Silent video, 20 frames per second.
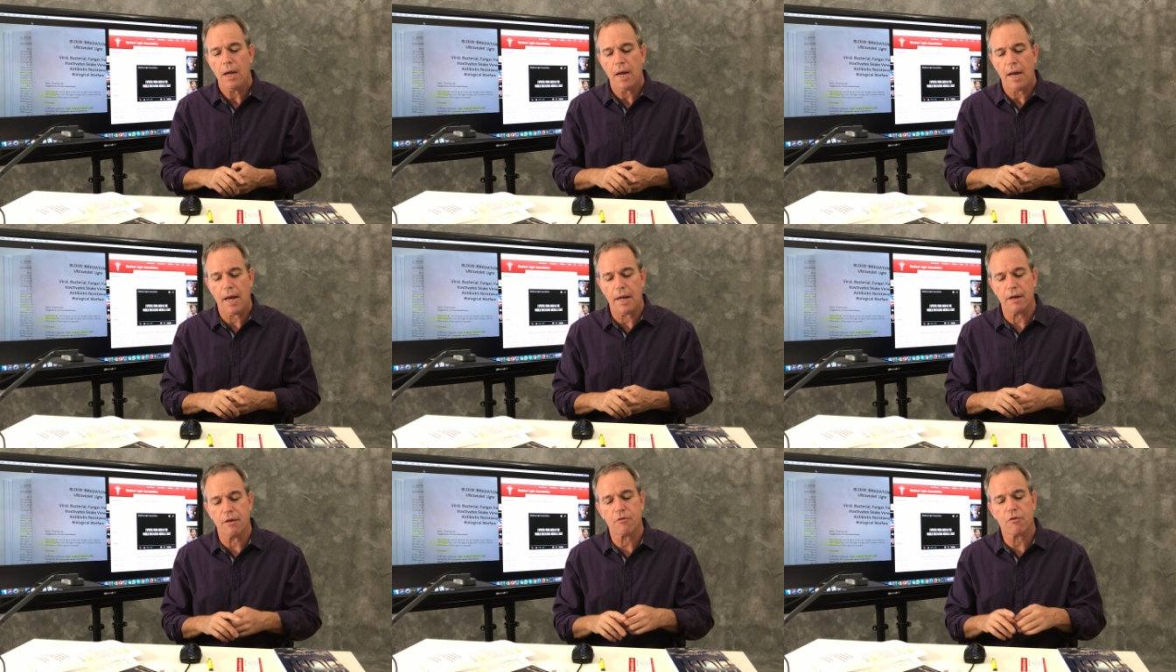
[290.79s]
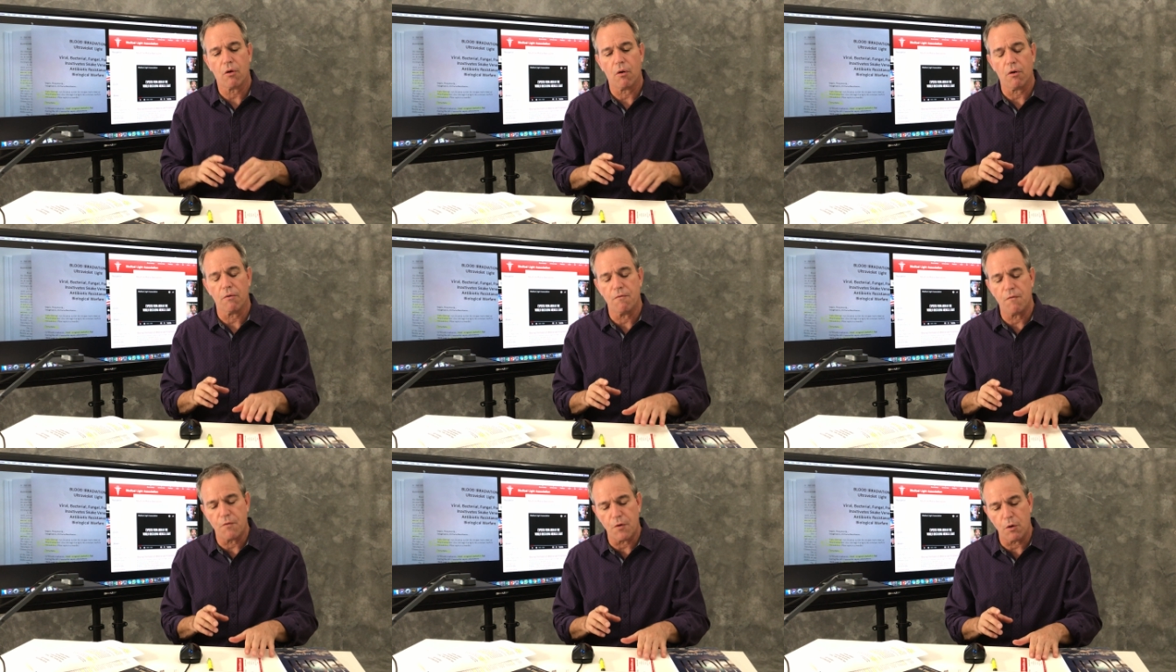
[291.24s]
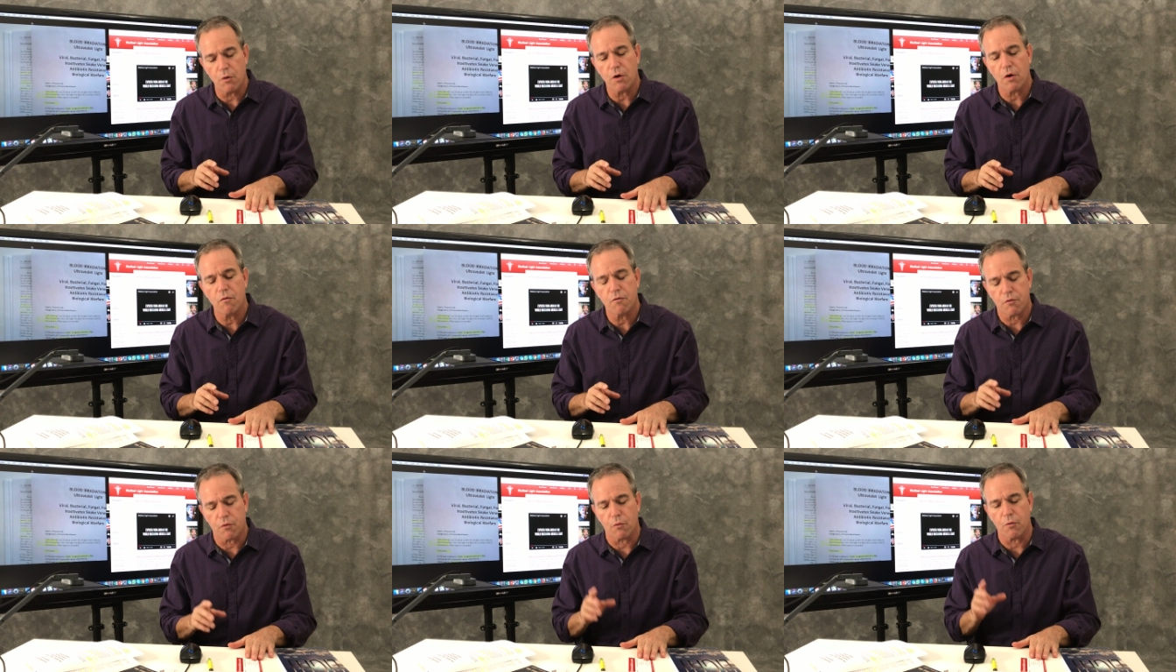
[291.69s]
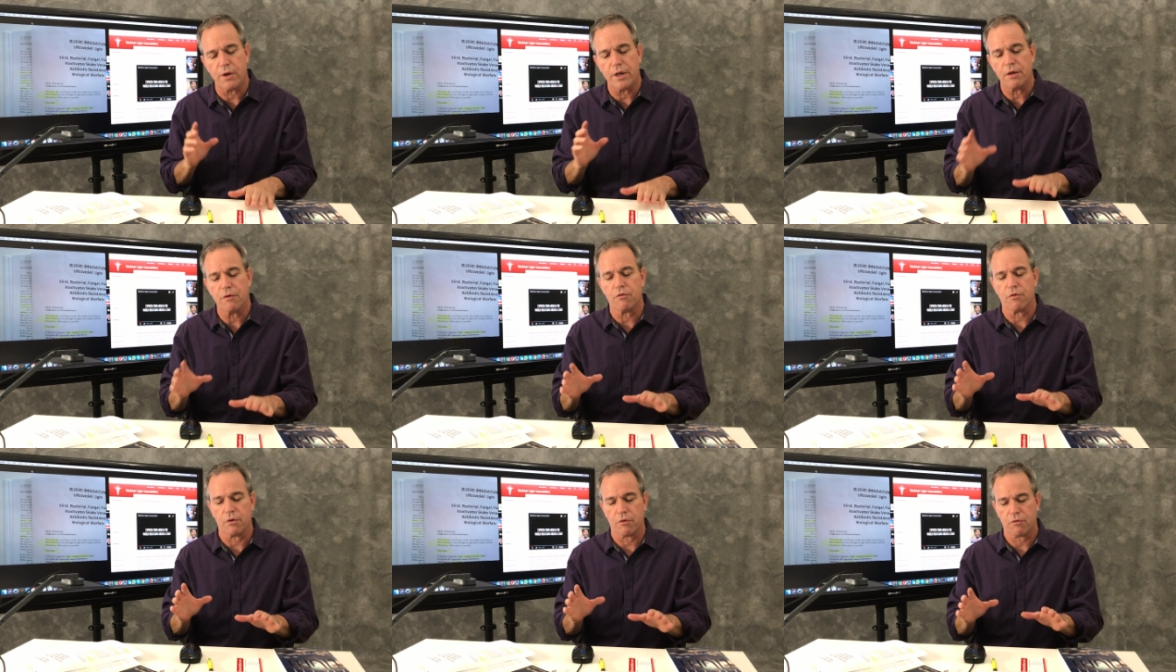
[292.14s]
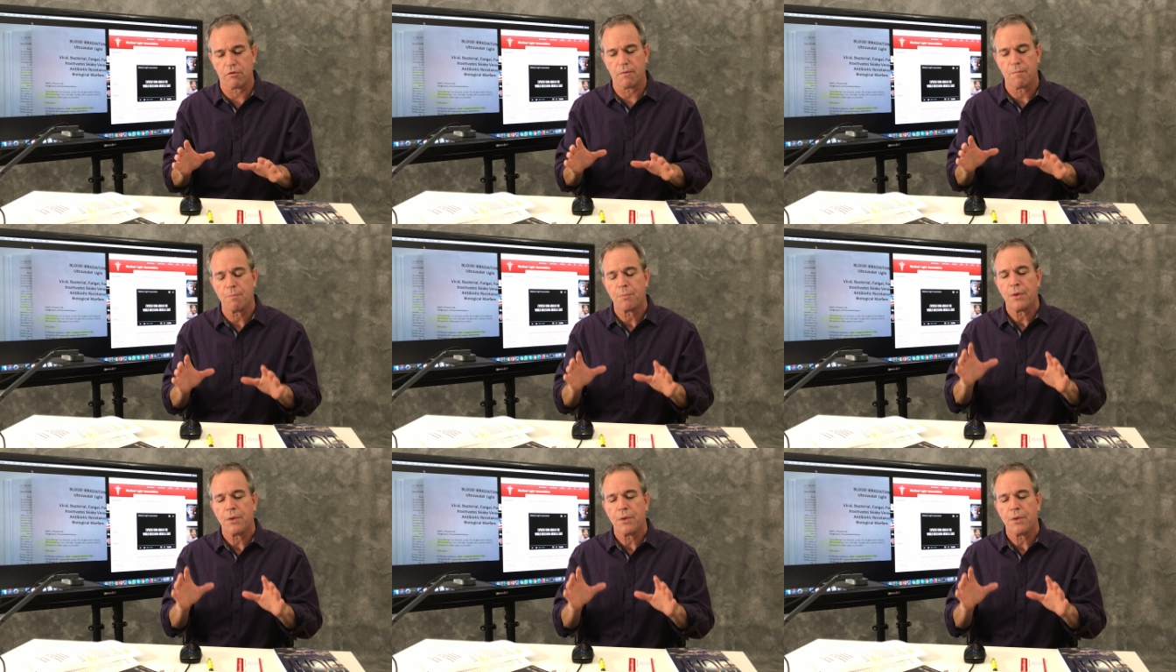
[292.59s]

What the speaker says: and it's called photopheresis.